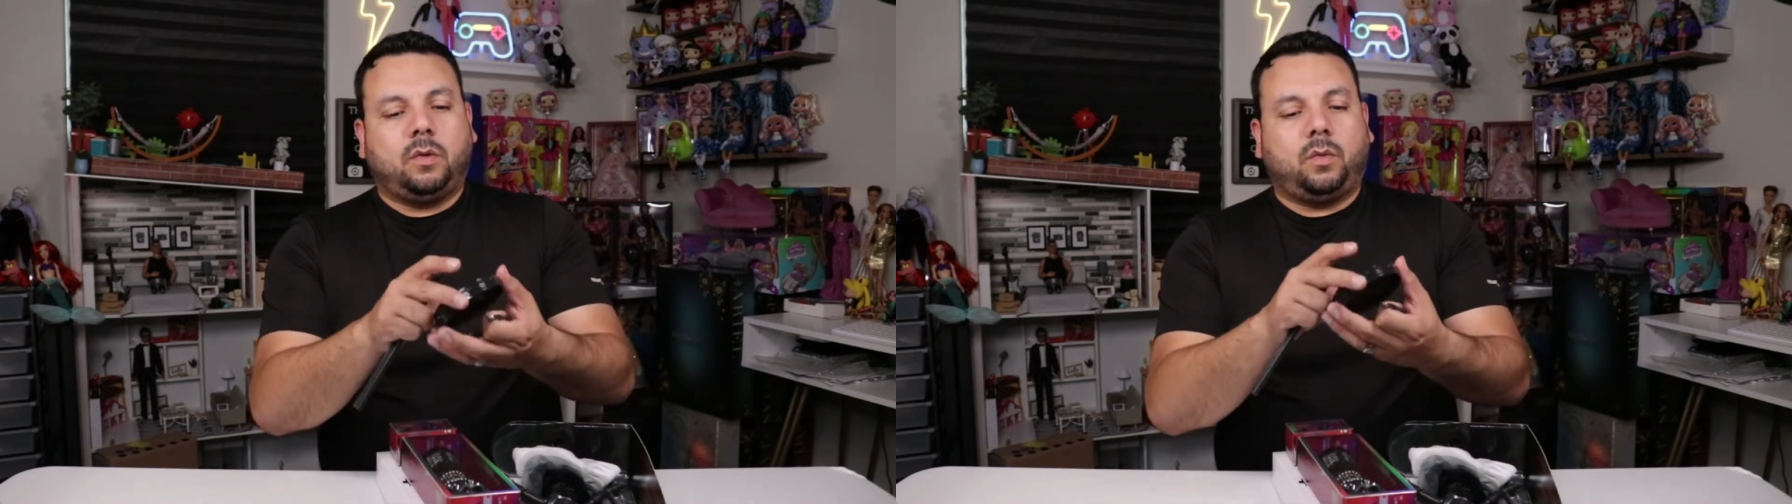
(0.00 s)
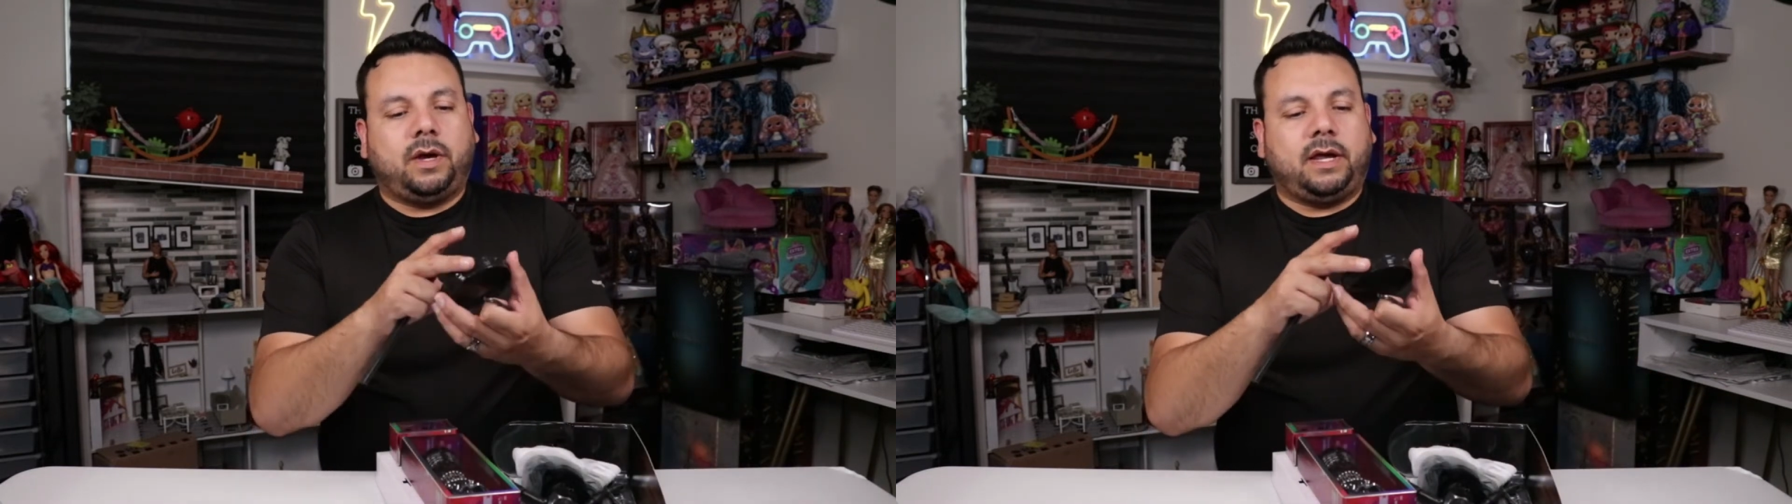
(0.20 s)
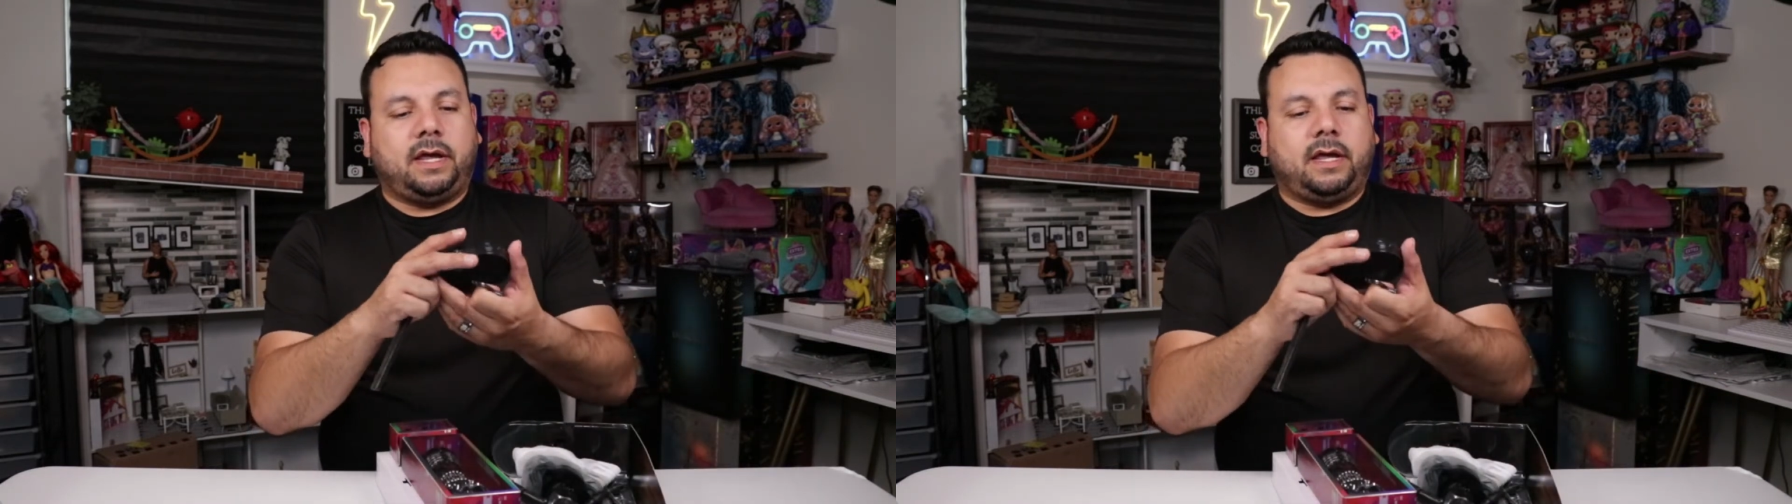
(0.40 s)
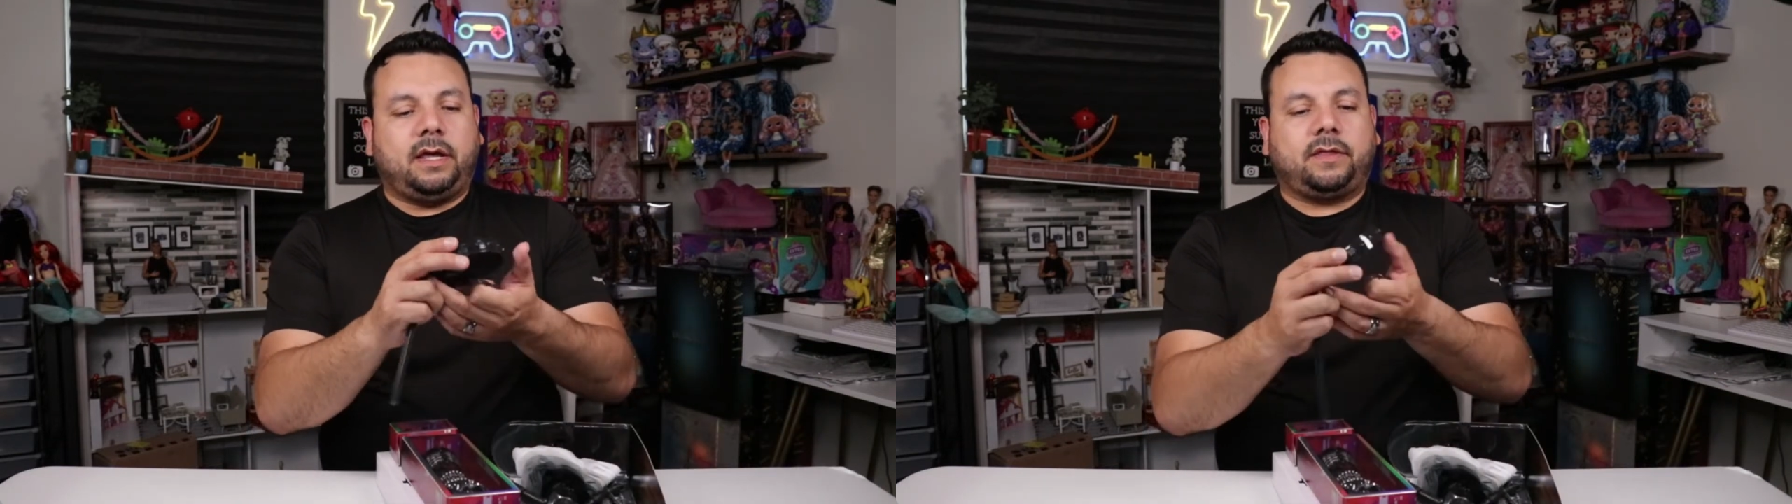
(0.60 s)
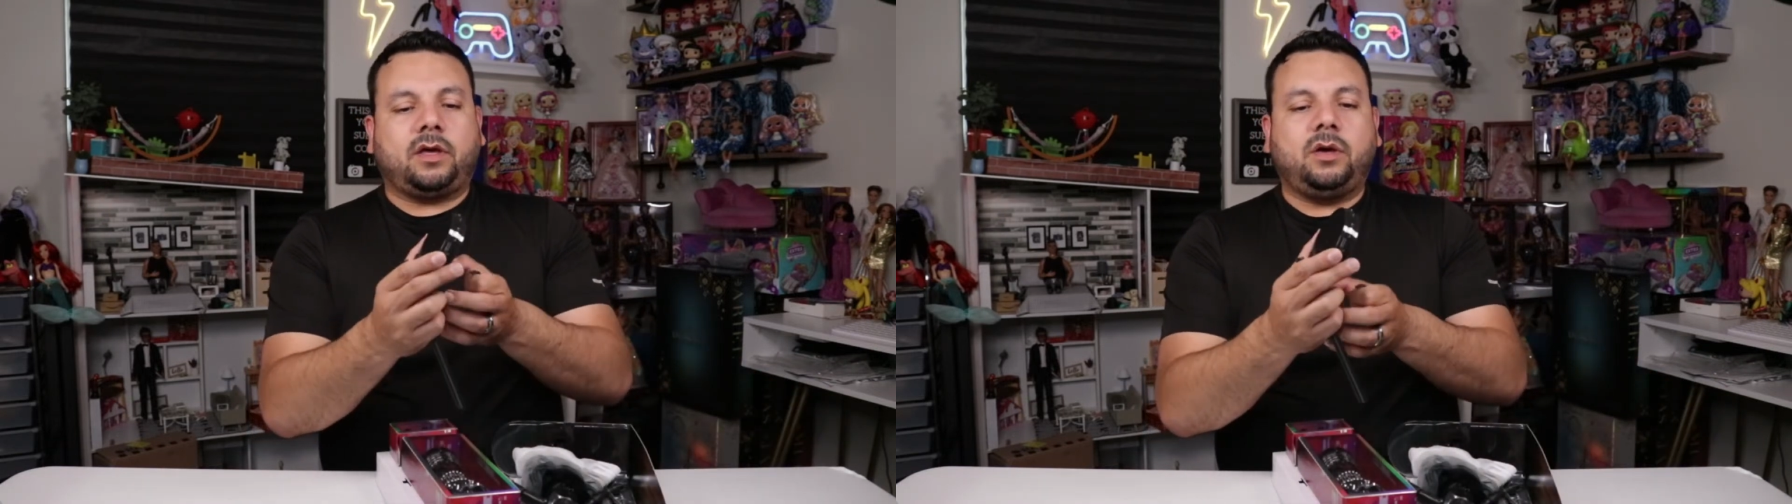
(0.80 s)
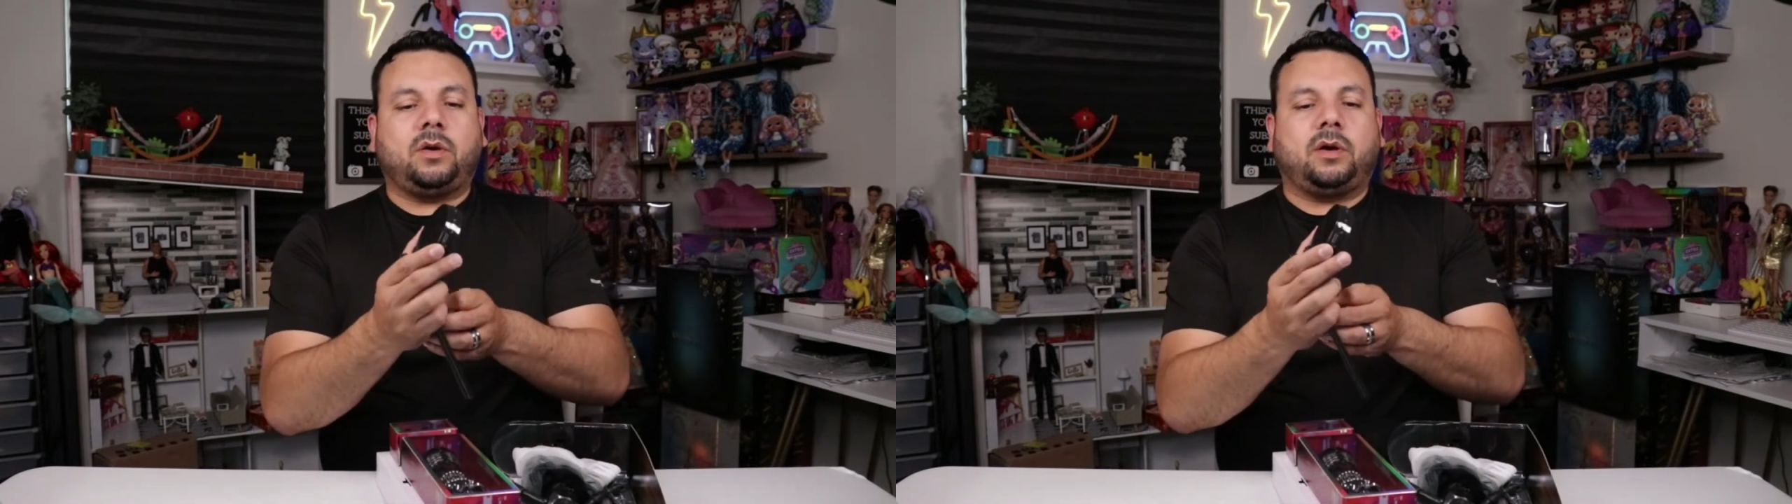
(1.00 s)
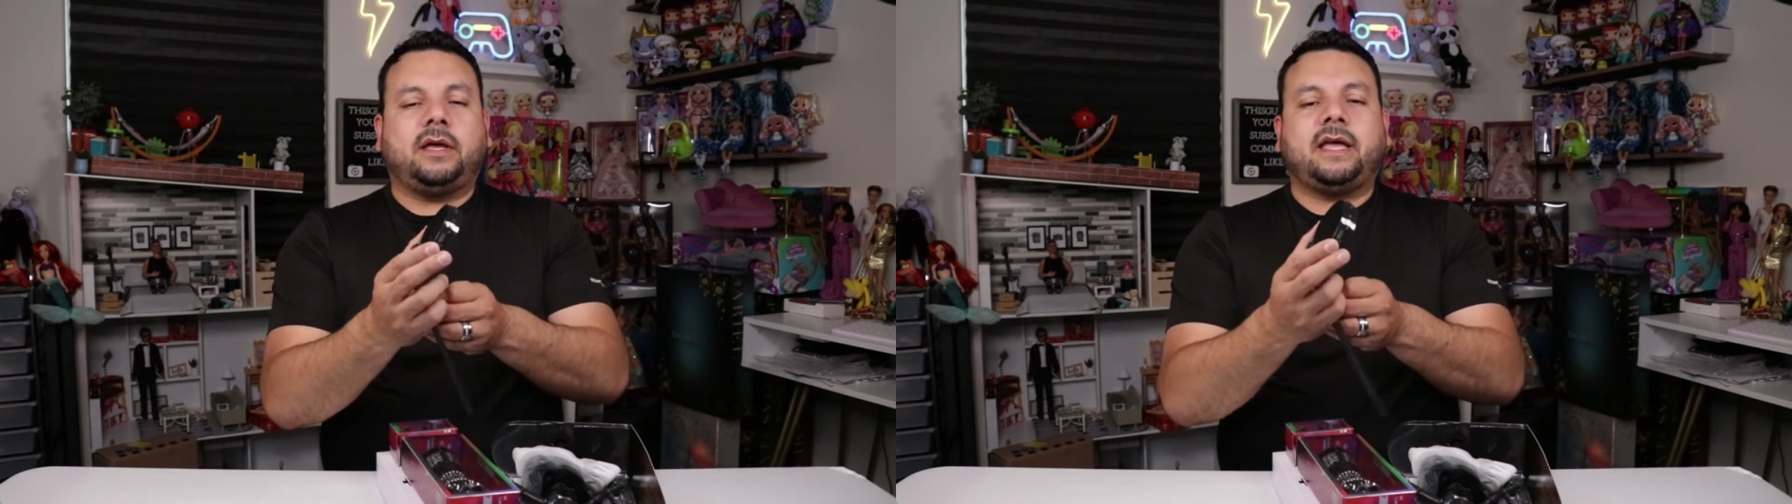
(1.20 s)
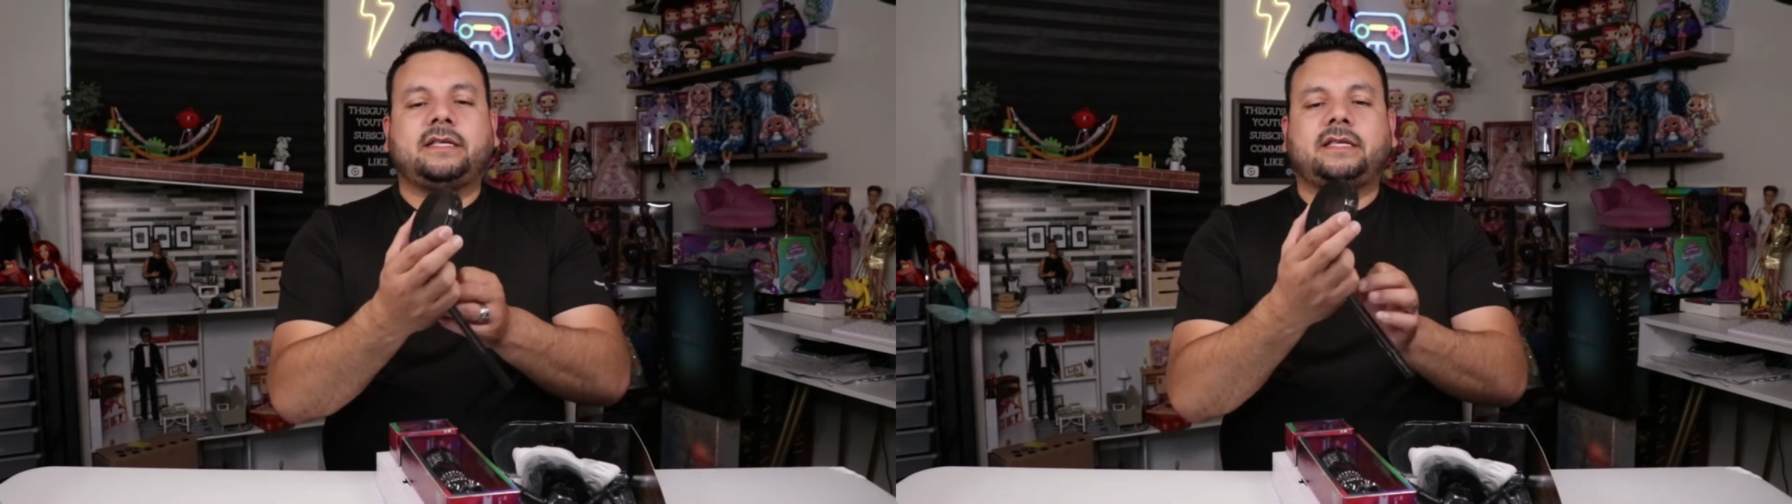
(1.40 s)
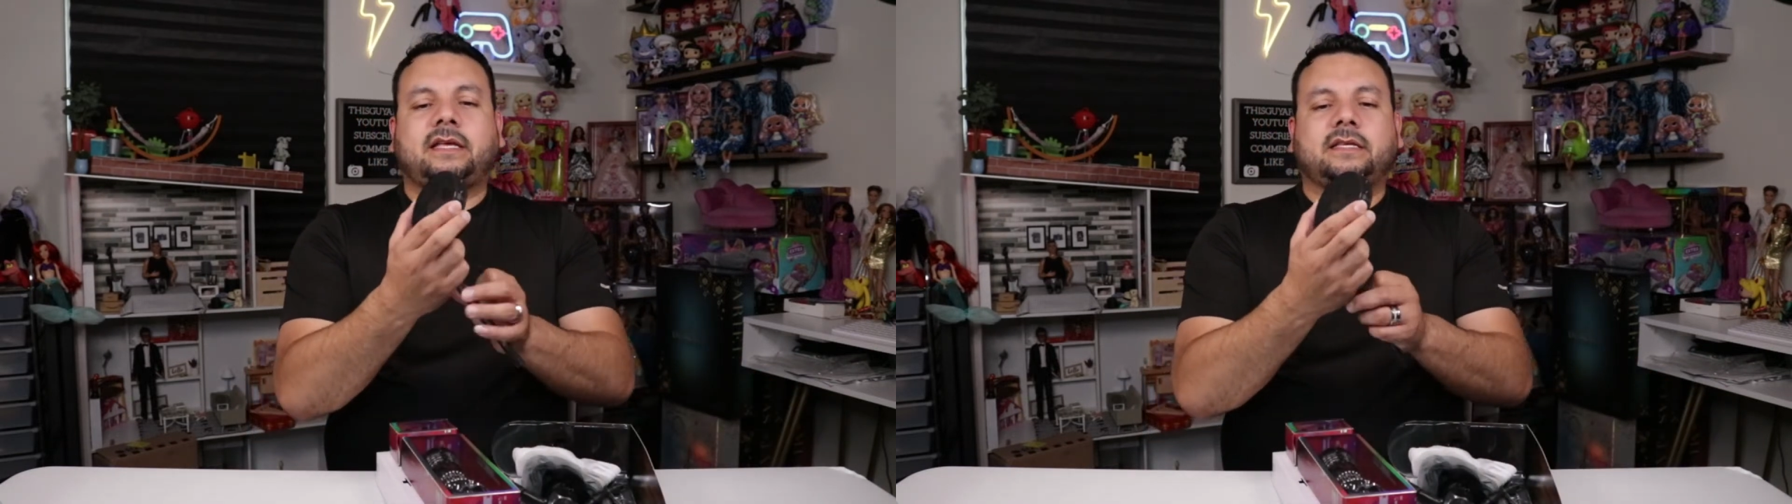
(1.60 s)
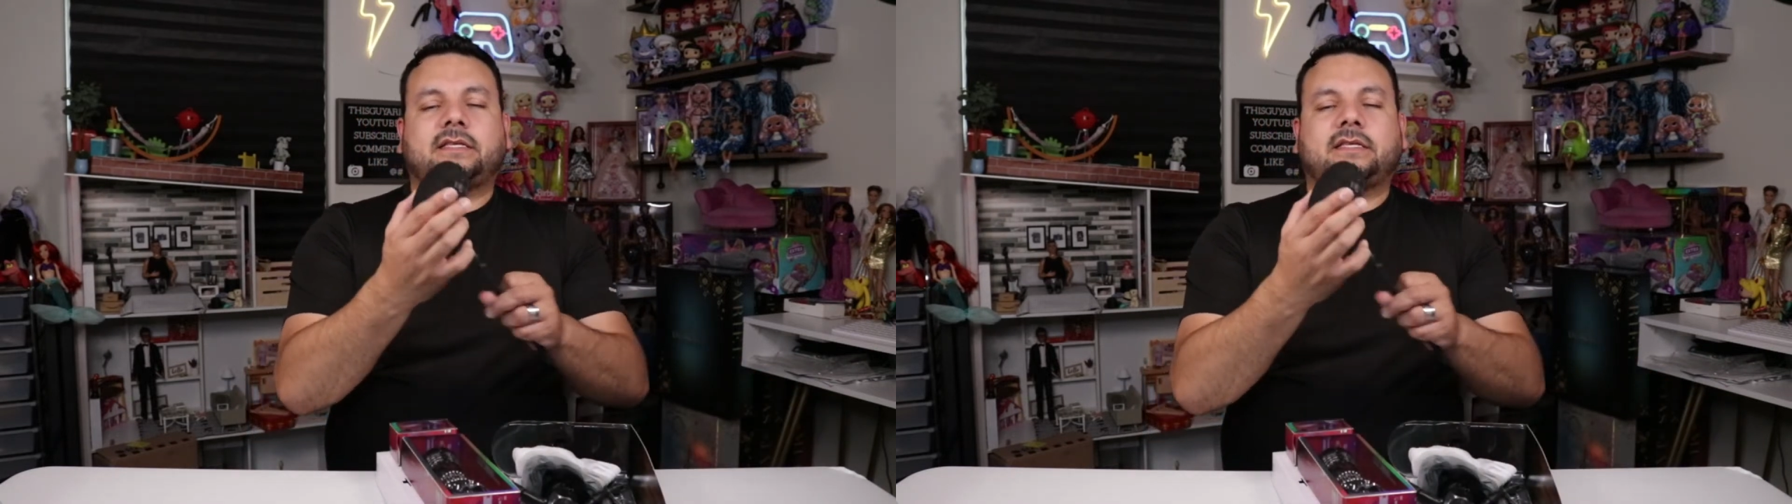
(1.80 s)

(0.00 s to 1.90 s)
with, it has like